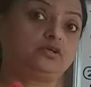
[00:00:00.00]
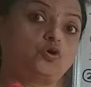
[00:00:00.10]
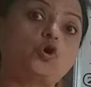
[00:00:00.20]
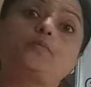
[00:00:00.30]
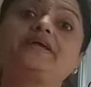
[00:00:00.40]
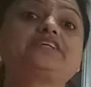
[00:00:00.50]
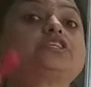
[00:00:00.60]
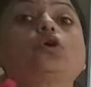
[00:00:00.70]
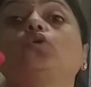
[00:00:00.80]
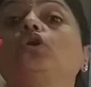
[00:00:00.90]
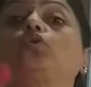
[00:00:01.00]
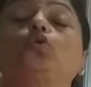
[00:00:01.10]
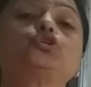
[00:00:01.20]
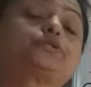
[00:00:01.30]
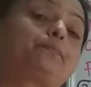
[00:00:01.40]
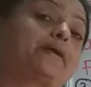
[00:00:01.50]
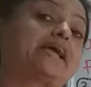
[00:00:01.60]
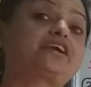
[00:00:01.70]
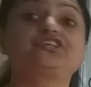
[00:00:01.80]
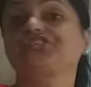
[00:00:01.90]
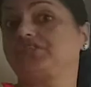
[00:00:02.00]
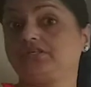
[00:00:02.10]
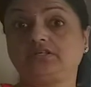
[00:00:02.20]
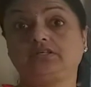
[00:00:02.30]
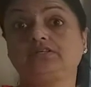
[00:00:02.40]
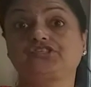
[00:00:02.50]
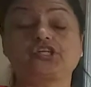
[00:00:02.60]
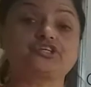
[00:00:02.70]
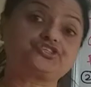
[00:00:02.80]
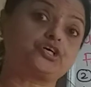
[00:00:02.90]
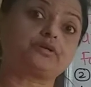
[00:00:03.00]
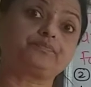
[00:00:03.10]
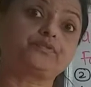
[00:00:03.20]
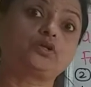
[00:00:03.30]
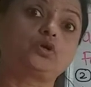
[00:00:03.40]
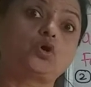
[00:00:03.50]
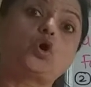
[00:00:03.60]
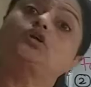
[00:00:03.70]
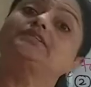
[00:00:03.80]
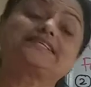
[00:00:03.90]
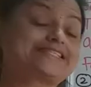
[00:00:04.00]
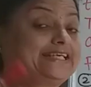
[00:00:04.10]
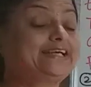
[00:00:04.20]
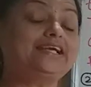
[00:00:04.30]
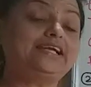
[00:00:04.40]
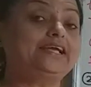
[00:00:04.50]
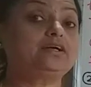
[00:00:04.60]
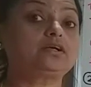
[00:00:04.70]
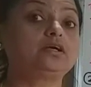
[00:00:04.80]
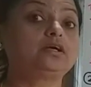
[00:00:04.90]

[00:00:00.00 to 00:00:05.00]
of hexagonal close packed structure on the second layer,